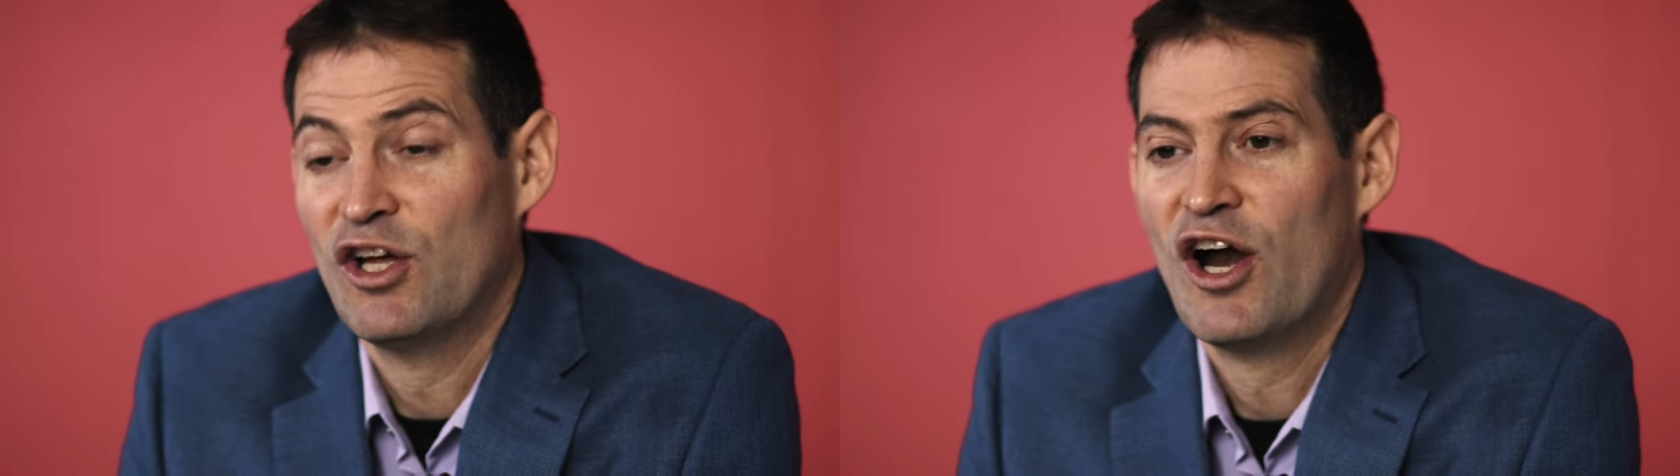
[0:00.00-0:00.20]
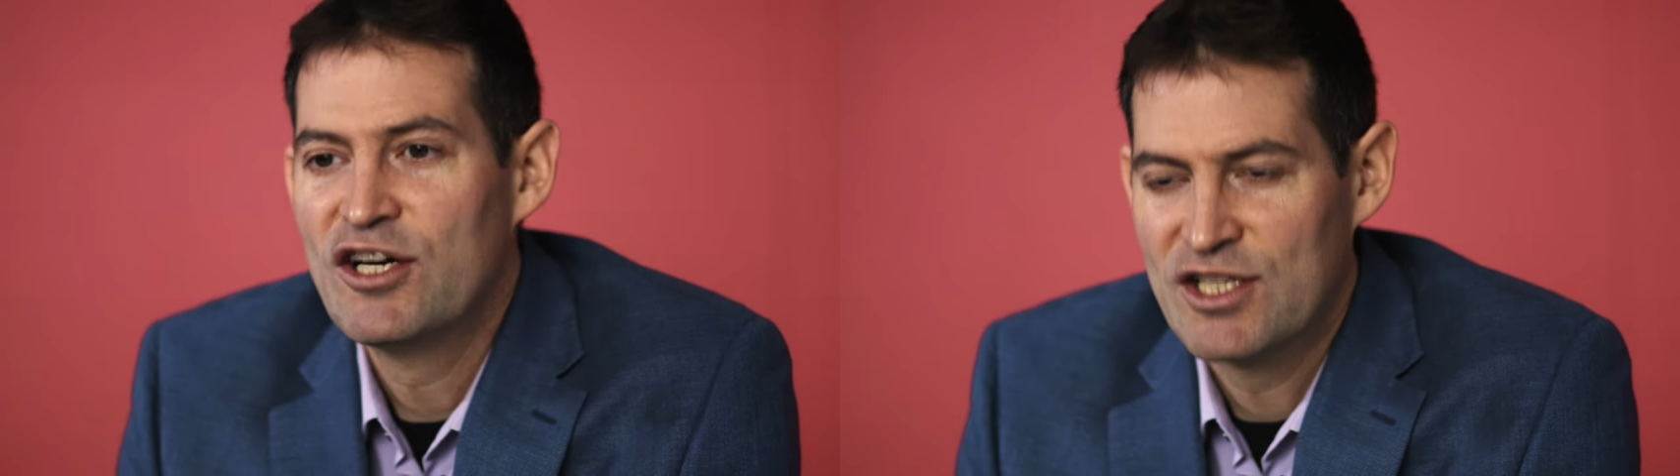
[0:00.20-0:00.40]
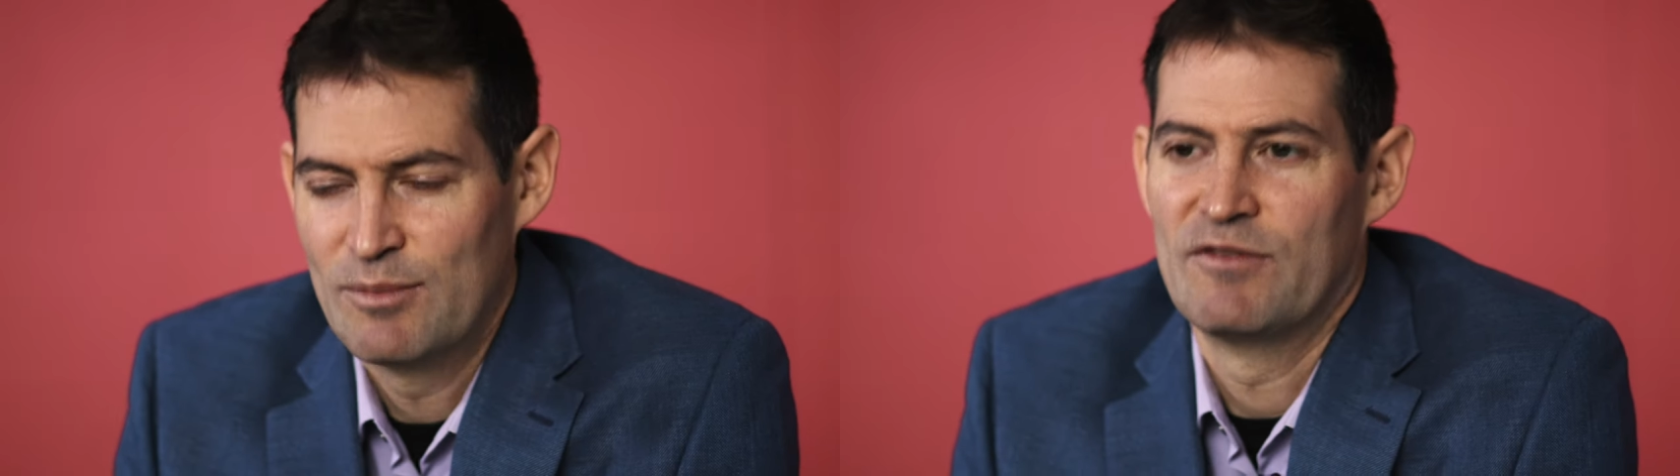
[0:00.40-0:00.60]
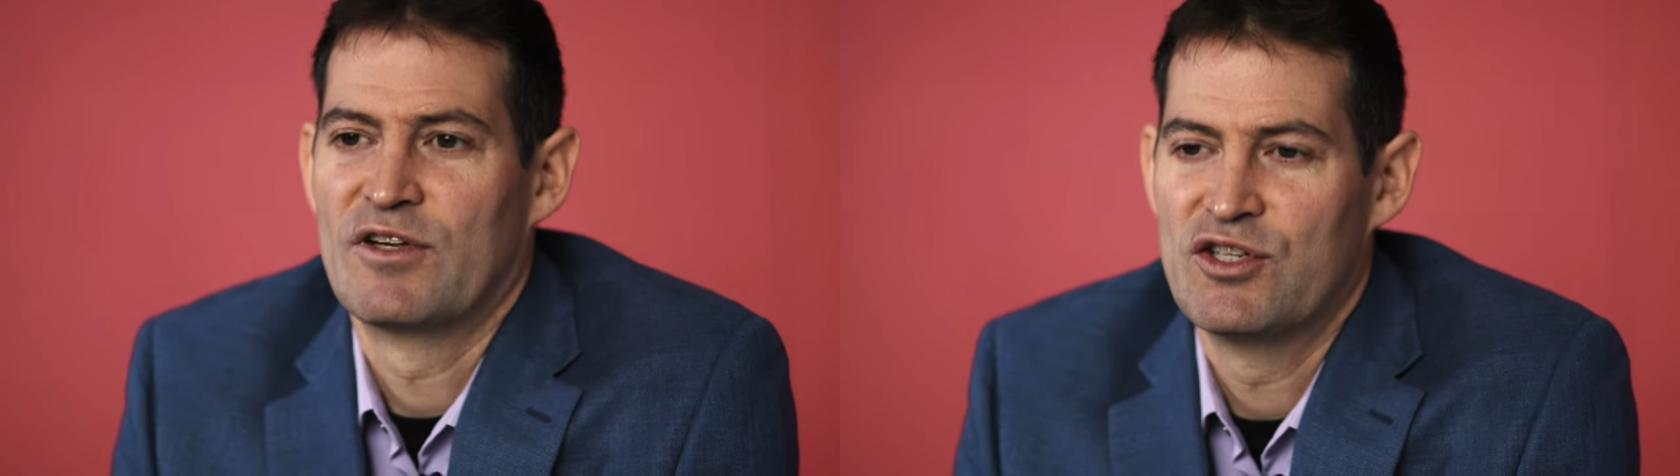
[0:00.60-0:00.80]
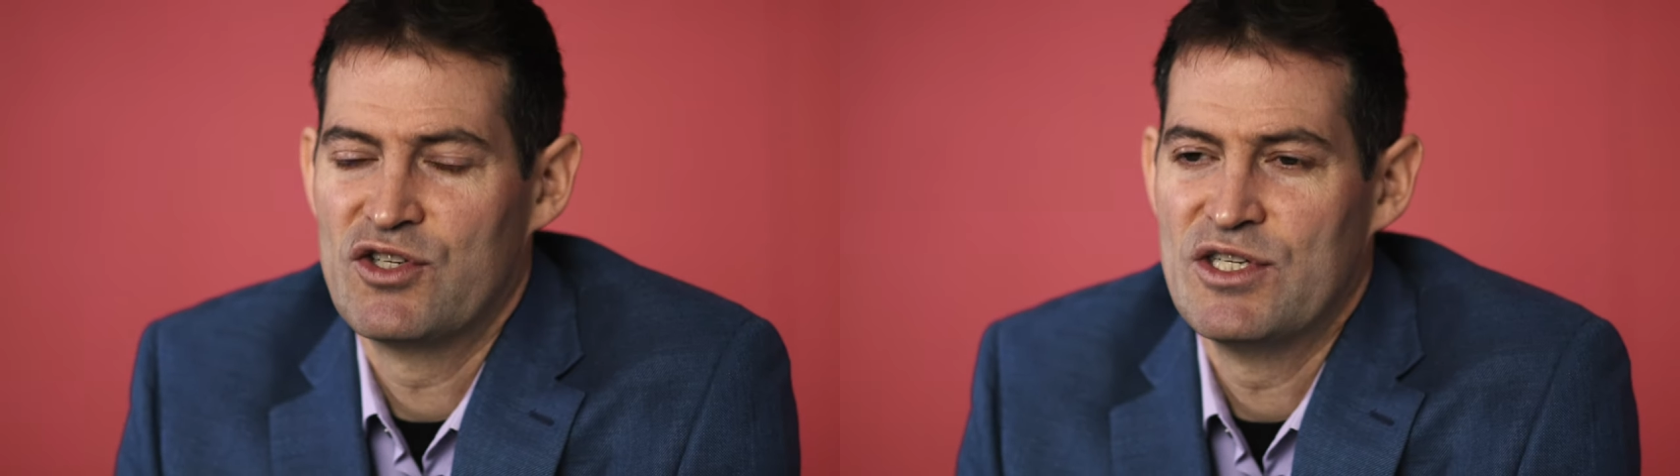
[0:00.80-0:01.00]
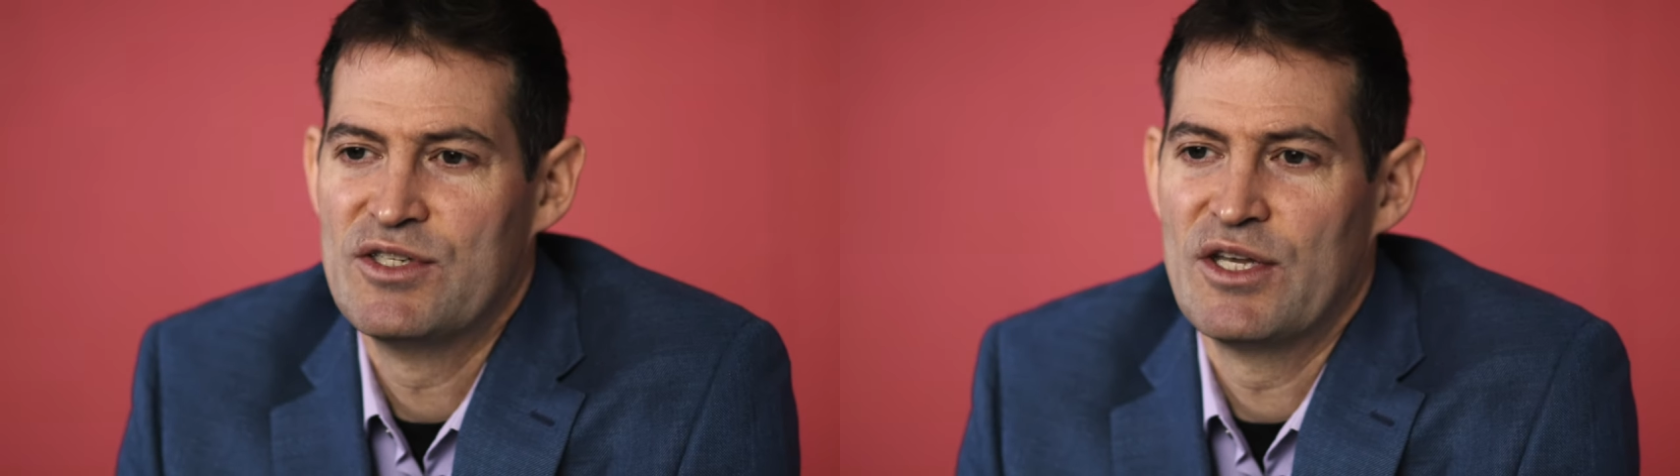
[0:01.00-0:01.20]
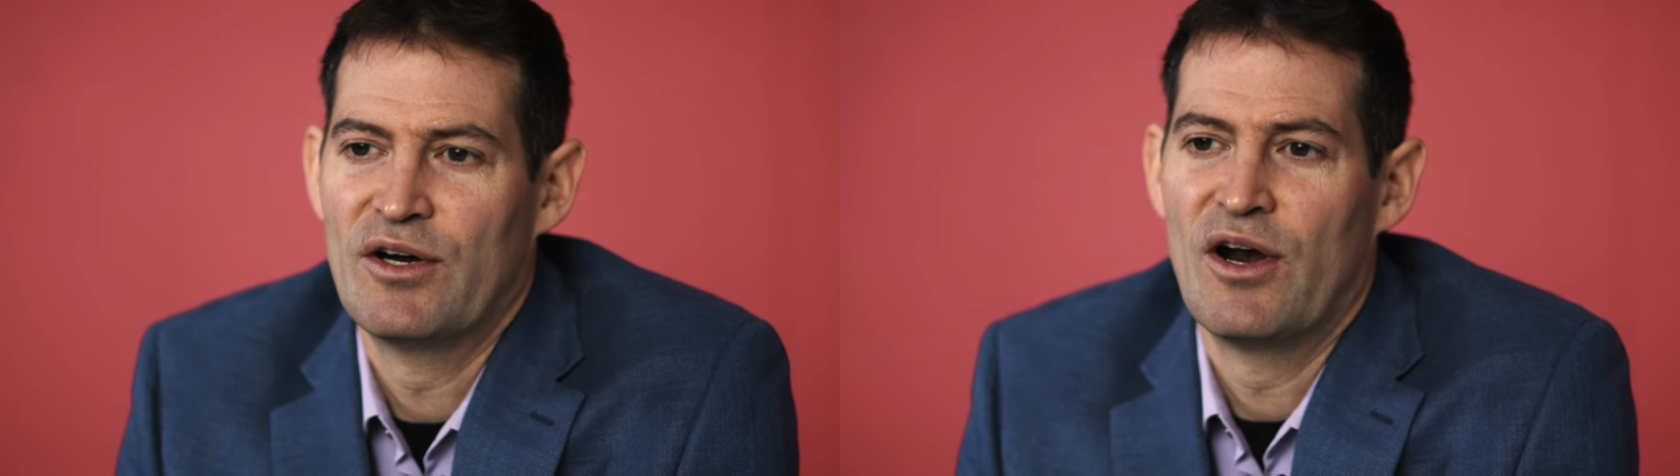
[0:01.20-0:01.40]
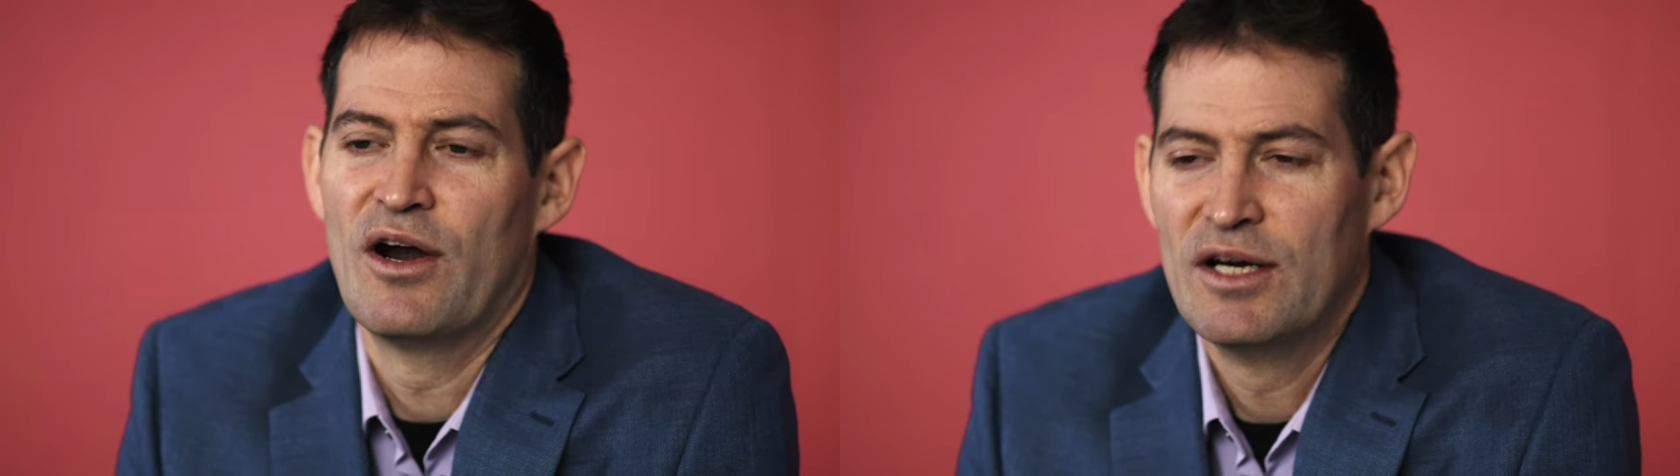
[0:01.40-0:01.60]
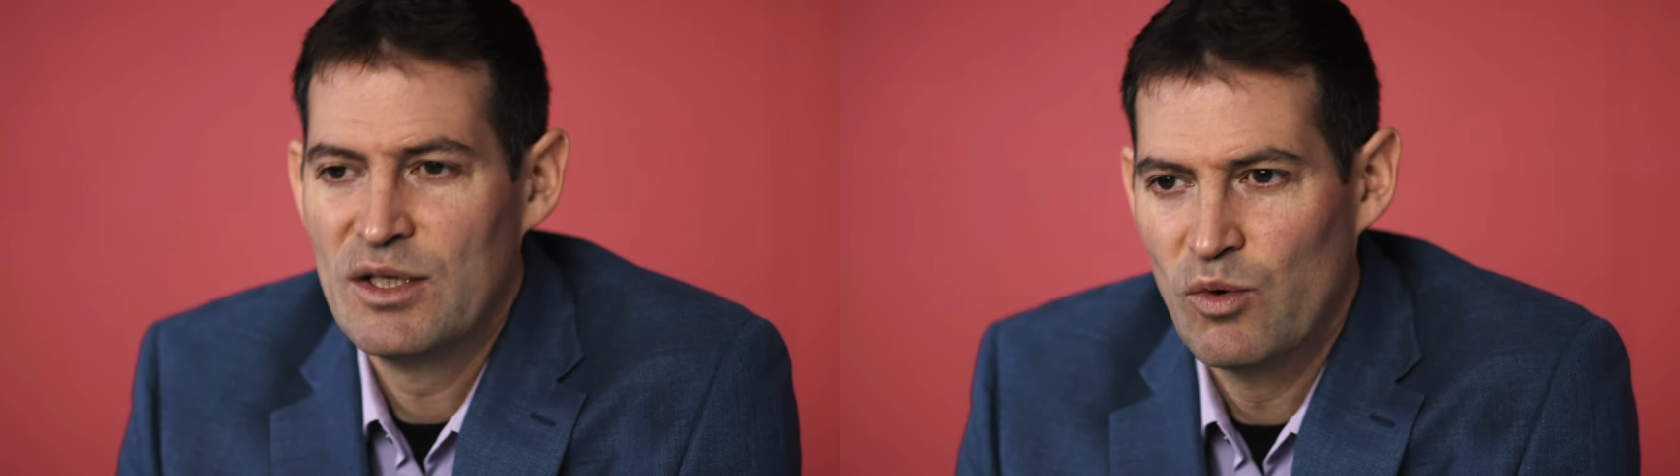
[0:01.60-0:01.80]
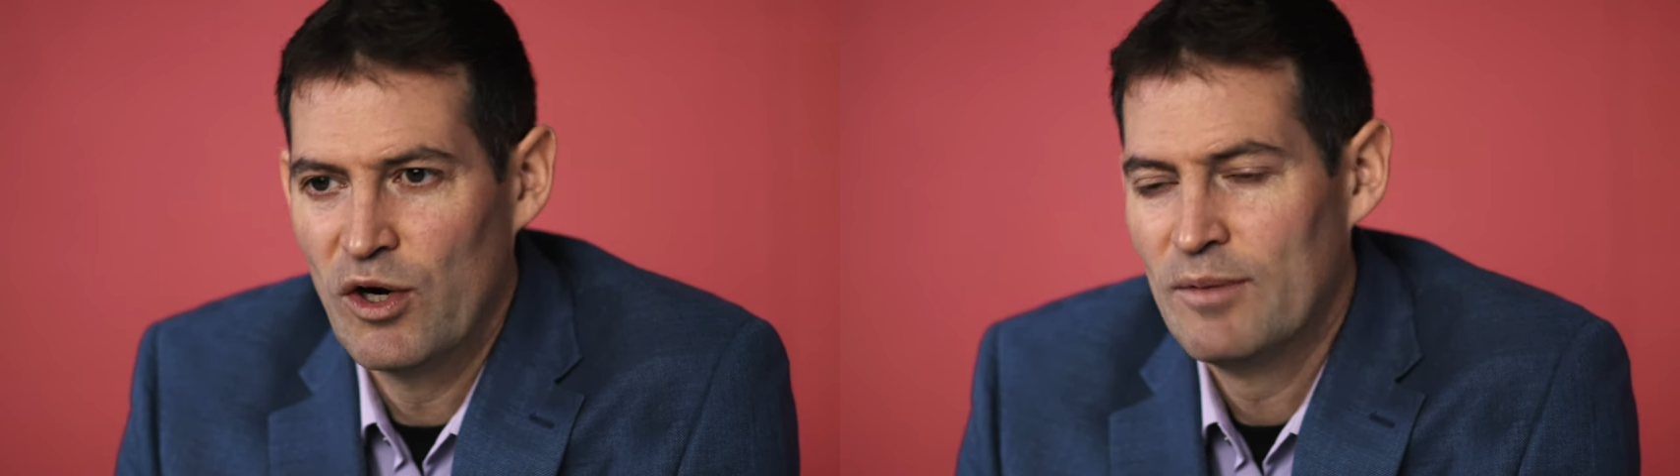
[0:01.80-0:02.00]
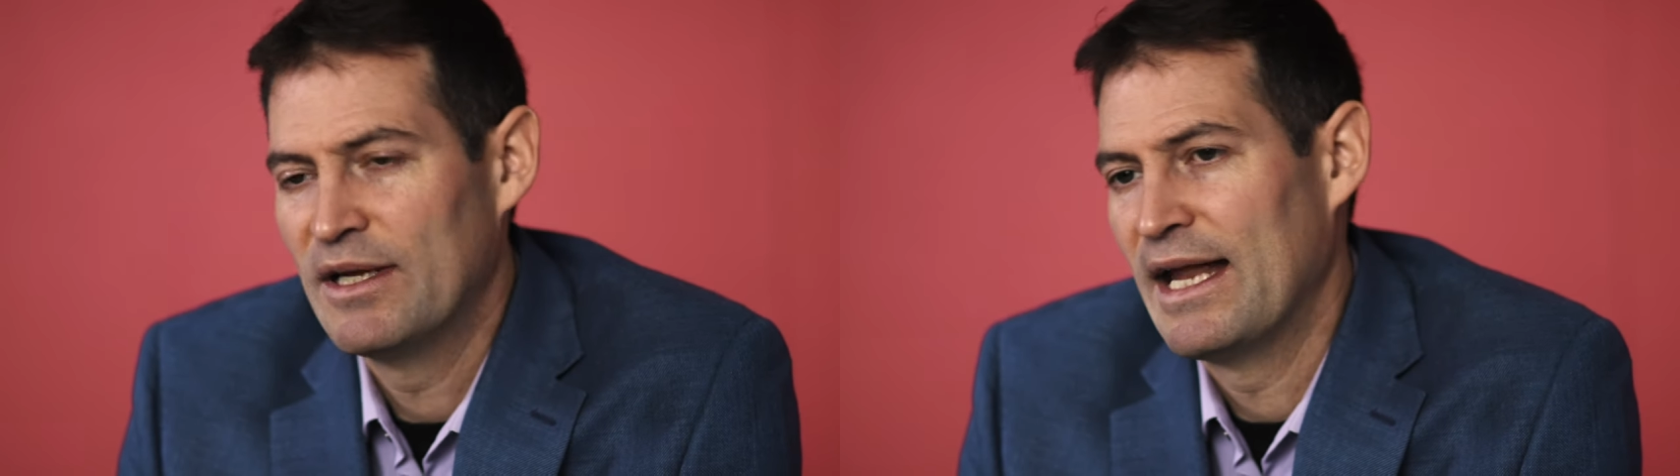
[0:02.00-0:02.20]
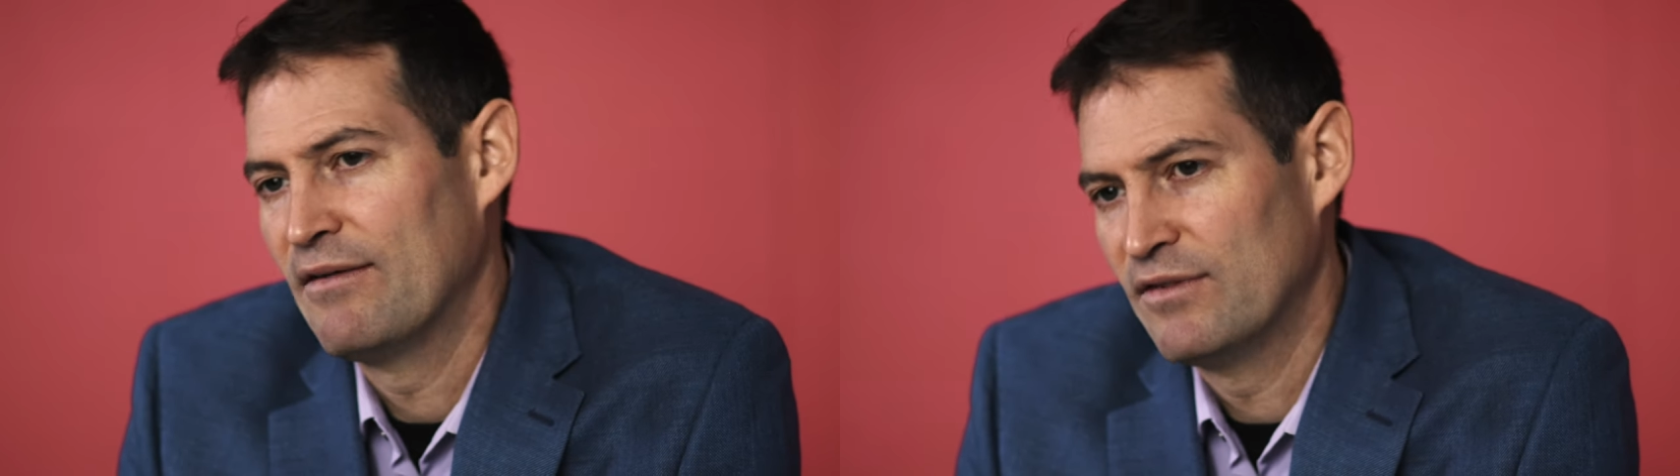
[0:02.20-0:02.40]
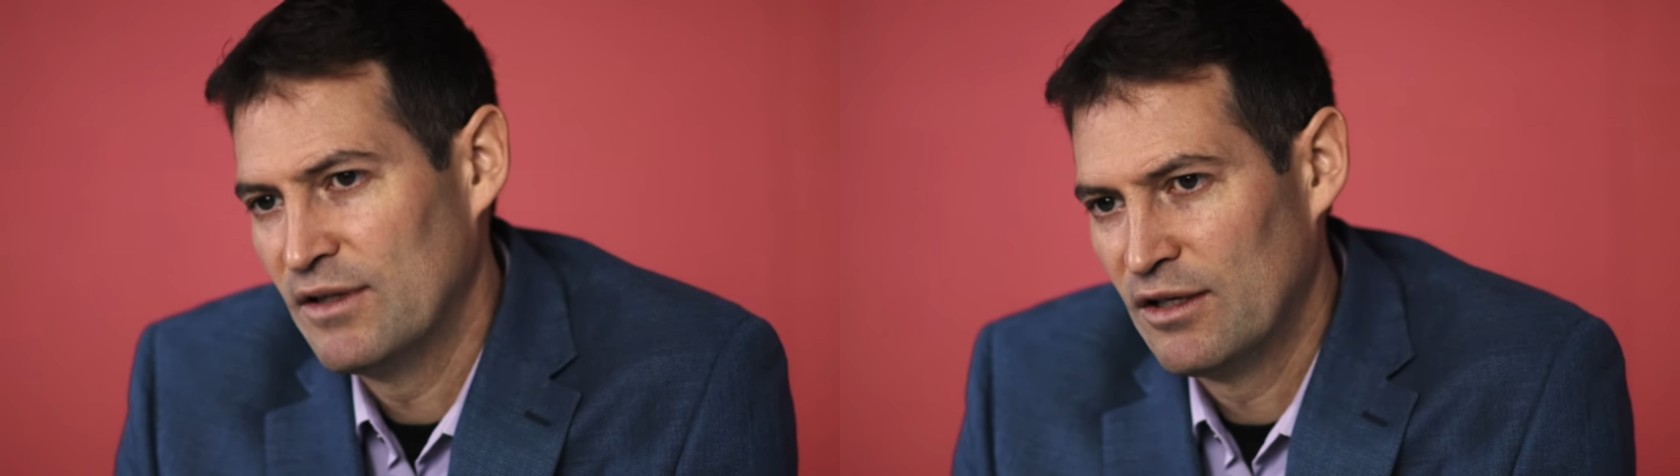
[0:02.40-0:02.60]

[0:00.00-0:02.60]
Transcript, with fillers: large number of countries that are already warmed and have